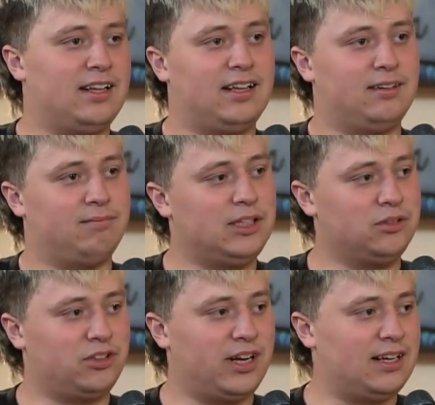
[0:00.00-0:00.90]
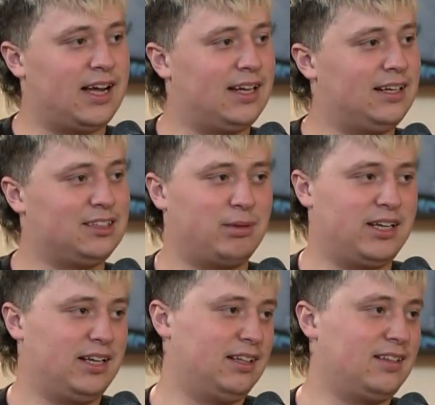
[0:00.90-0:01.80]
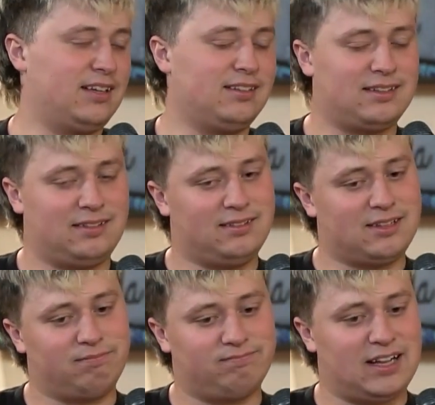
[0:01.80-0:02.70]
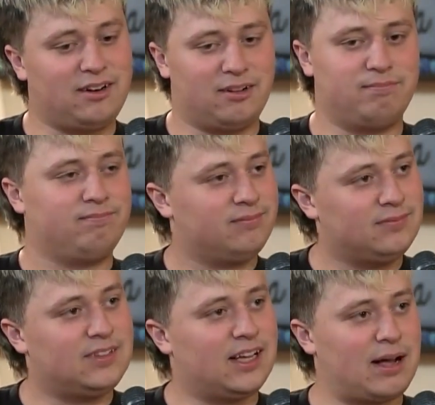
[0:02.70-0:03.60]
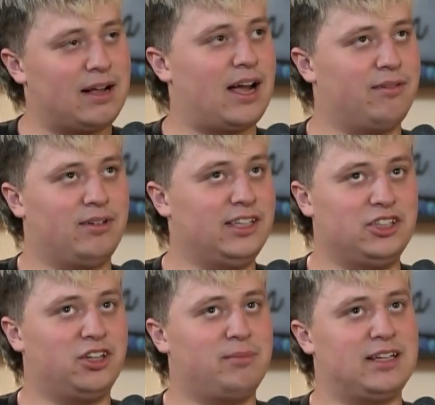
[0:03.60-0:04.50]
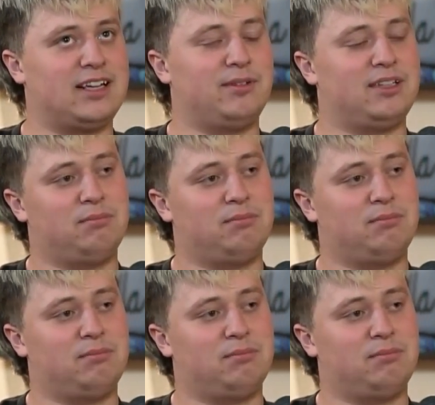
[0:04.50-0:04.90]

And he was great at explaining things. And so I don't know. I, cool. I, really enjoyed my time with him.